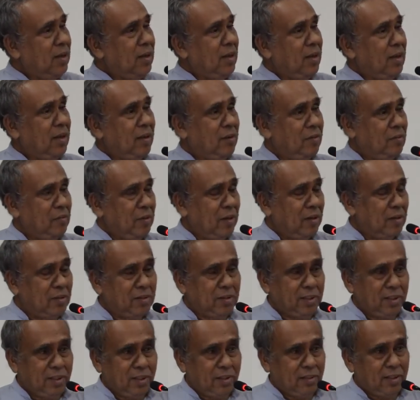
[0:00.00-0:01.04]

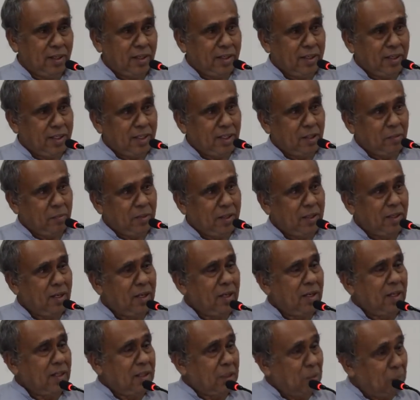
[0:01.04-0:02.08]
velocities are determined,
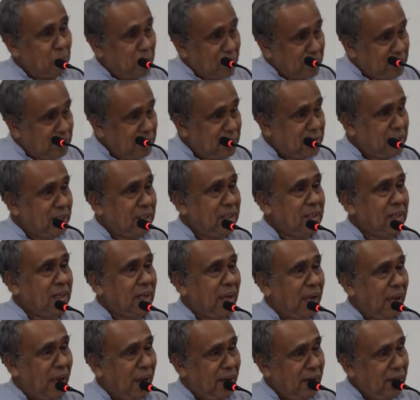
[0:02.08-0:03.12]
the position
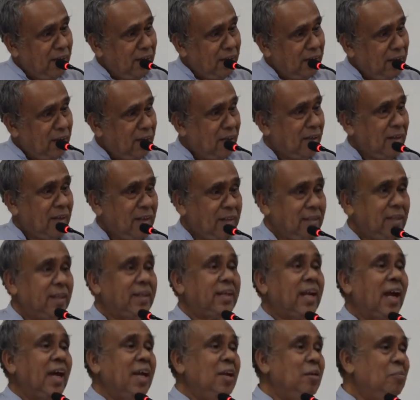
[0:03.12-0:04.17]
and the
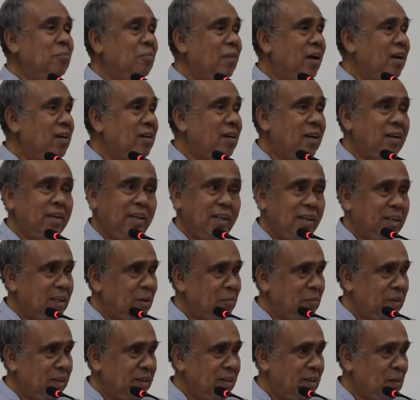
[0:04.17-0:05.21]
time are not
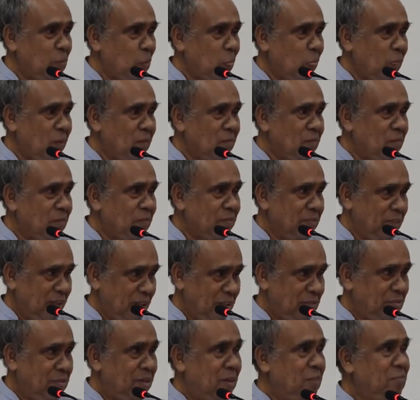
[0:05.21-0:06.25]
determined.
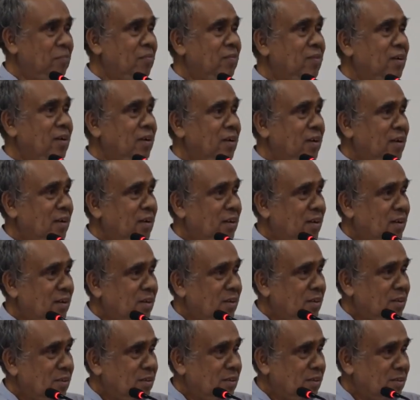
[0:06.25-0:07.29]
This is from
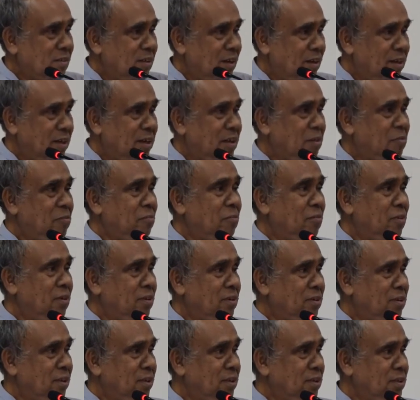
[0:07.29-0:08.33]

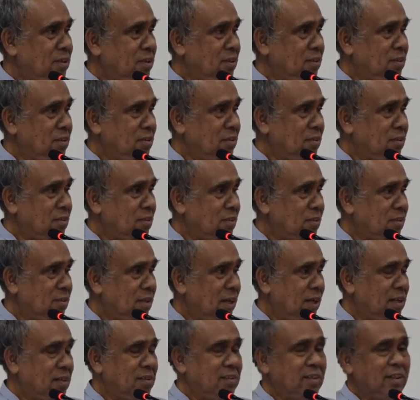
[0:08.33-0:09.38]
Ontology,
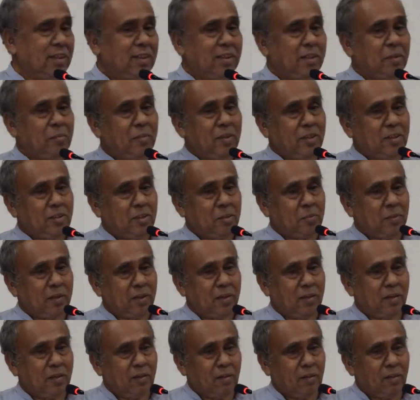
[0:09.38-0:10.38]
uncertainty principle.